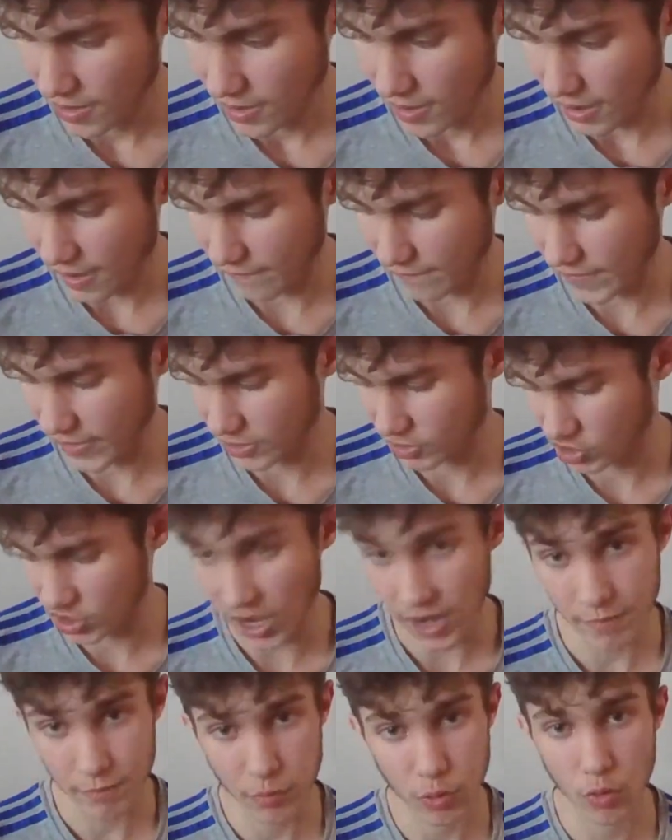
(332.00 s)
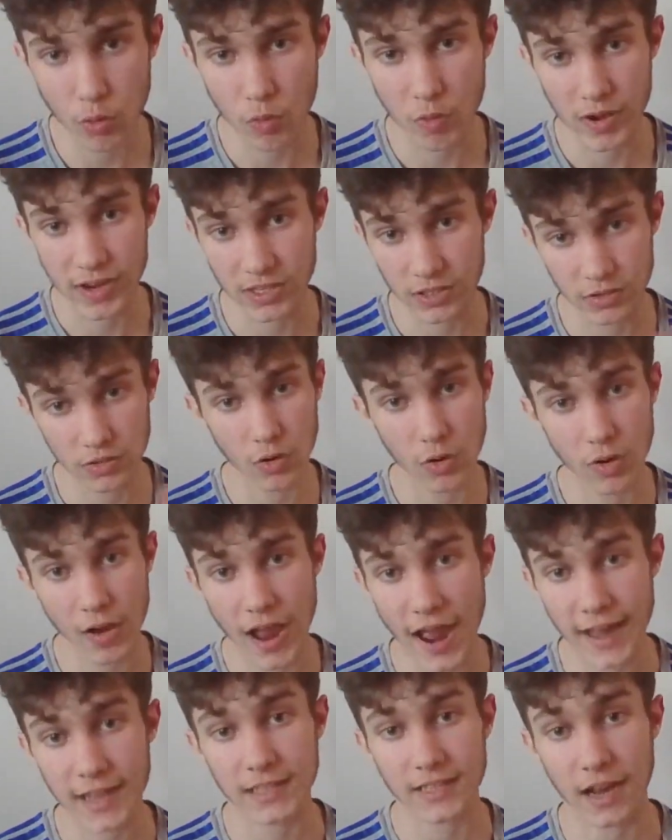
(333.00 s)
I think Jake Paul,
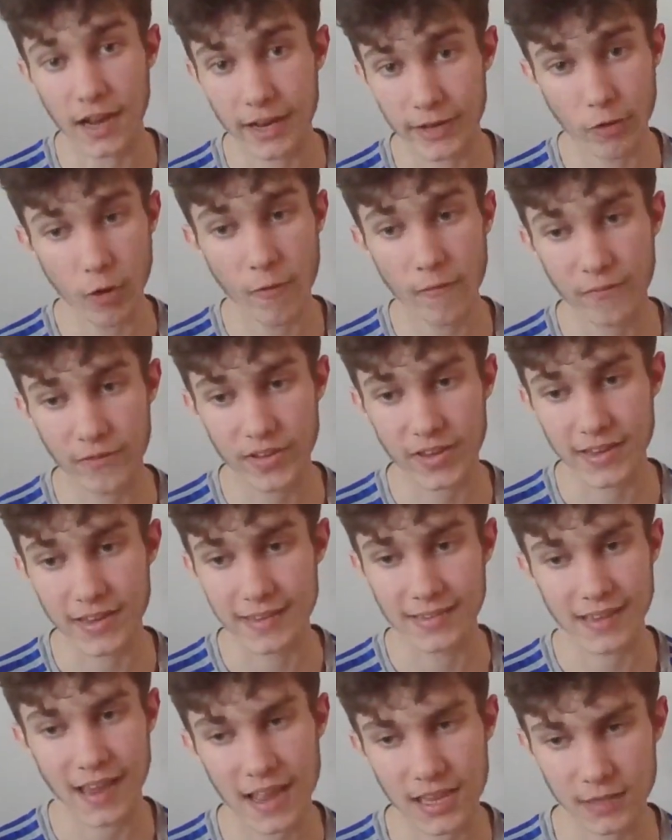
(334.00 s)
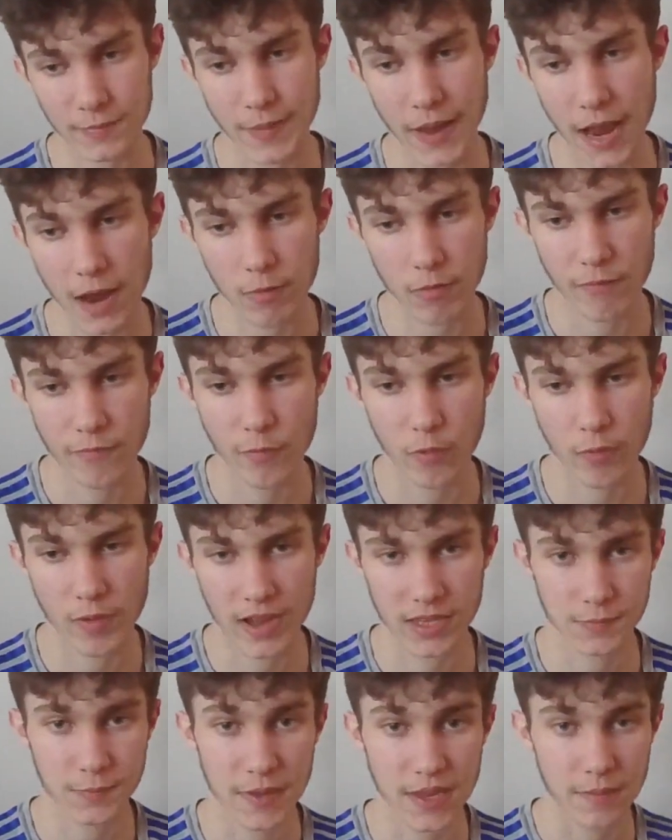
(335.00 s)
I don't think he's as powerful
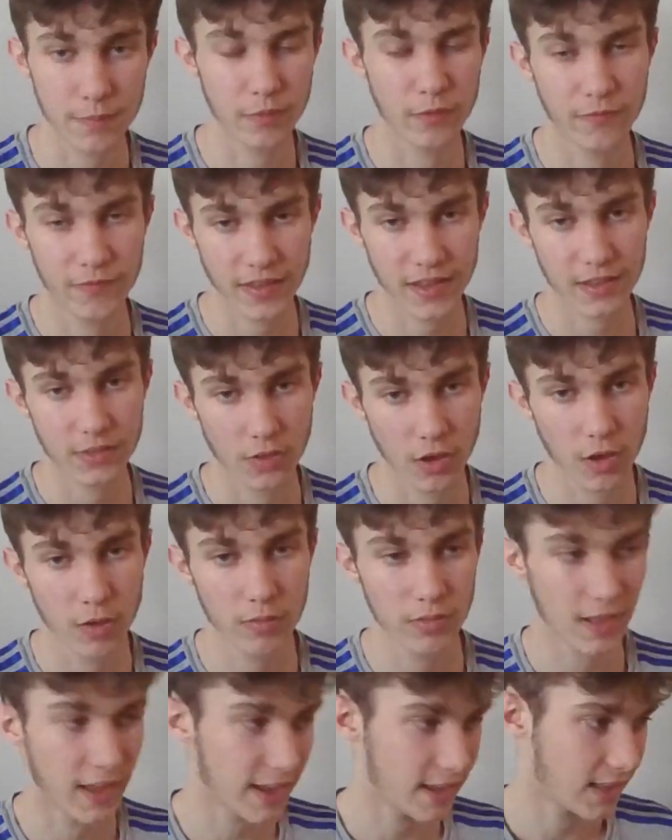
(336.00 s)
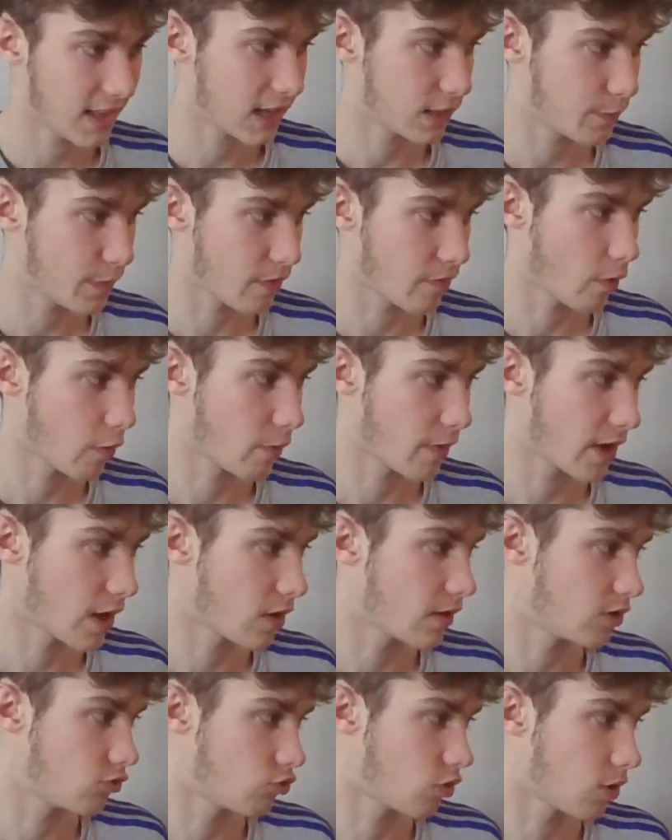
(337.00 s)
as people think though. Like, let's be real, he
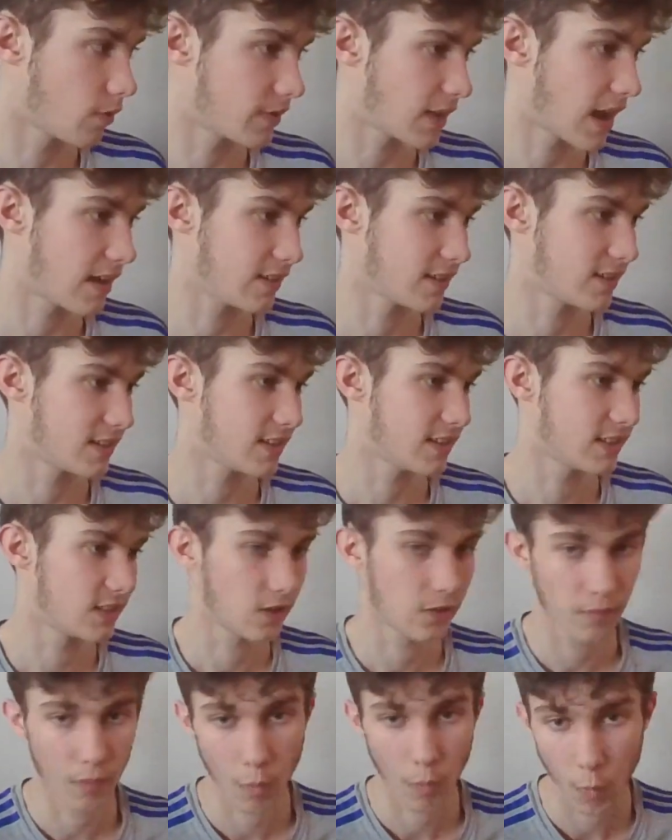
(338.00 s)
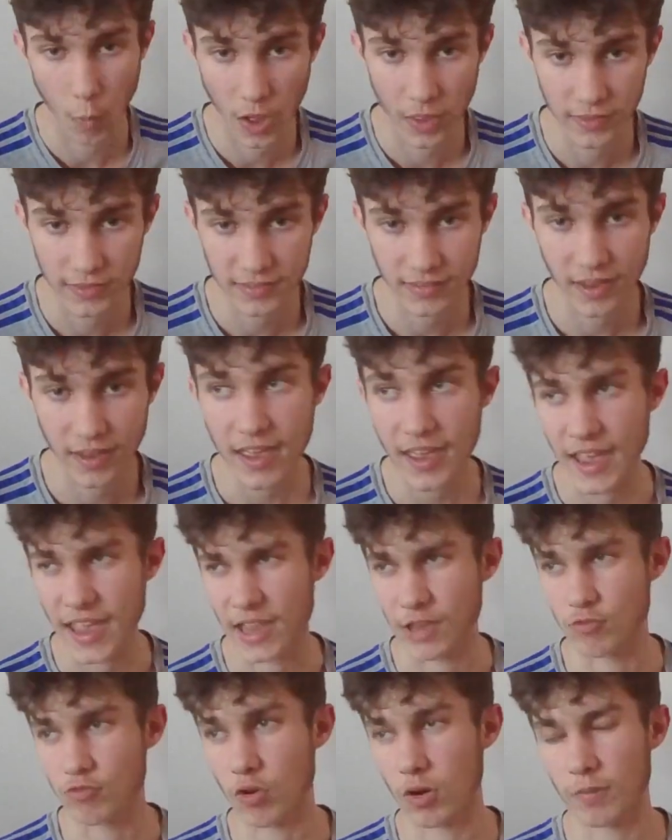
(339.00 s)
only dropped Anderson Silva once.
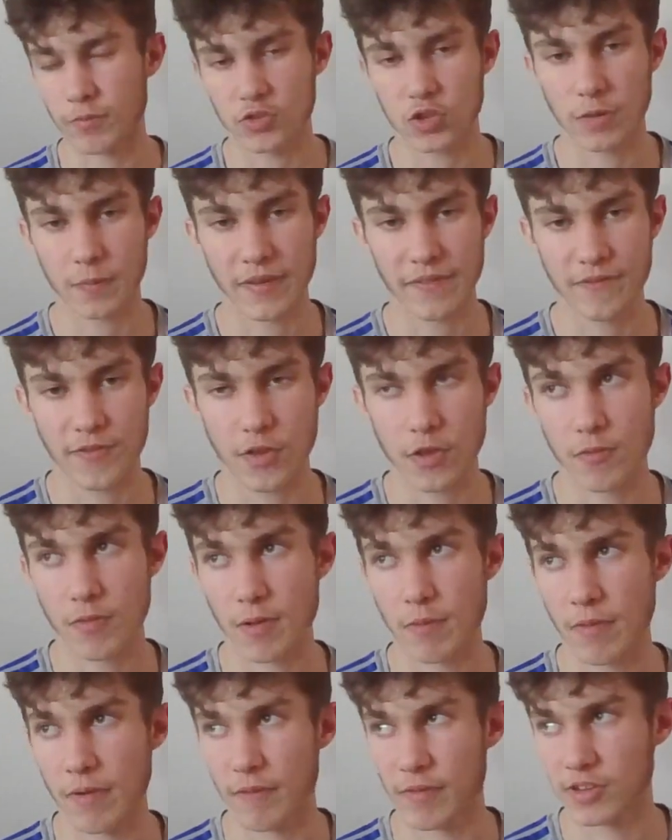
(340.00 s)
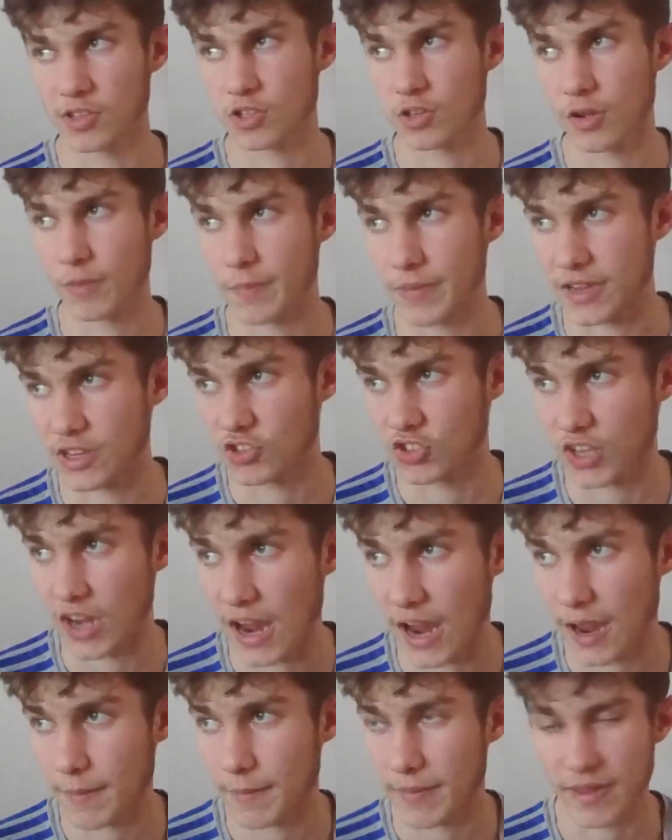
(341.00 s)
He dropped Tommy Fury with a sloppy
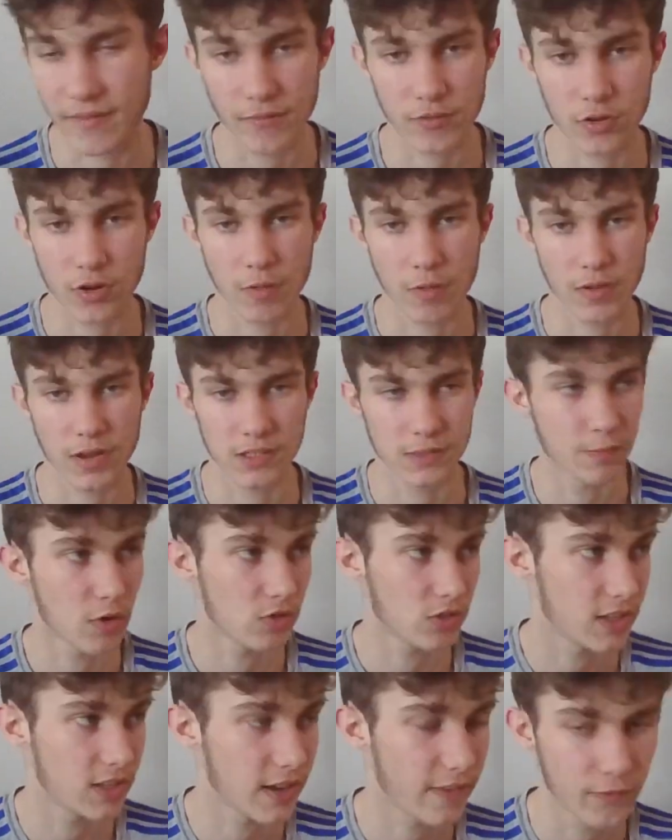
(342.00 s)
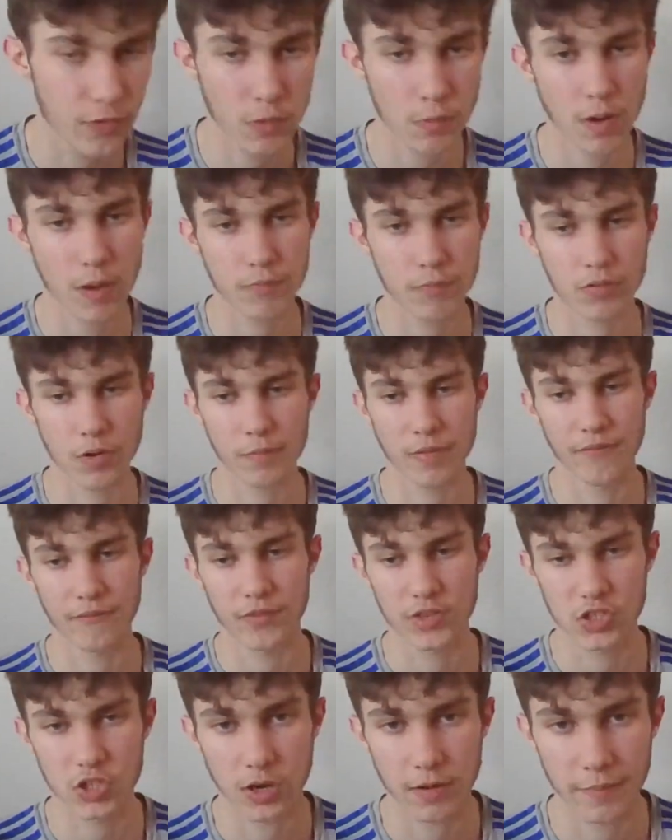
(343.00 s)
jab, even though it's mostly a footwork problem
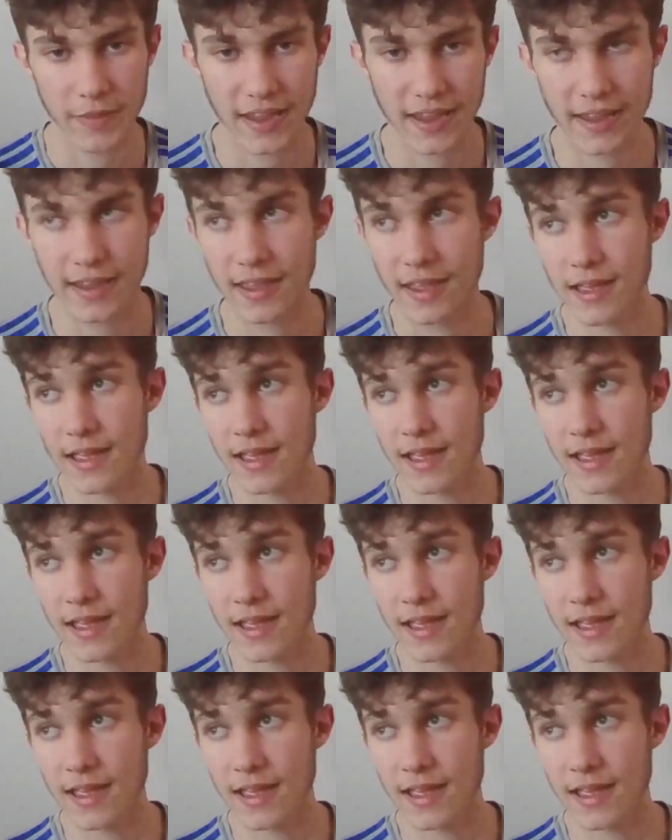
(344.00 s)
for Tommy.